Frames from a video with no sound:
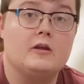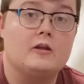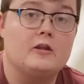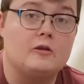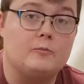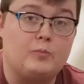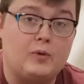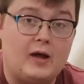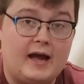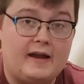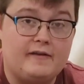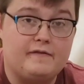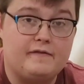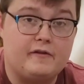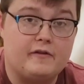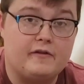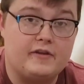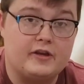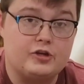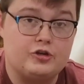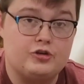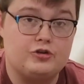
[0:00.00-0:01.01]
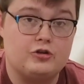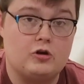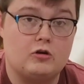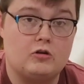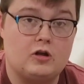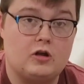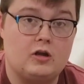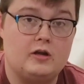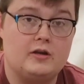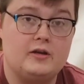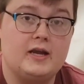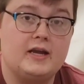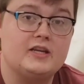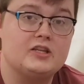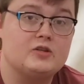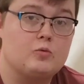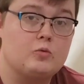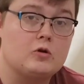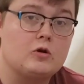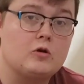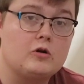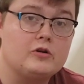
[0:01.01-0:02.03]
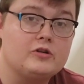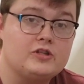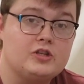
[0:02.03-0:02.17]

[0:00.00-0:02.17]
The plan for this shotgun is we're going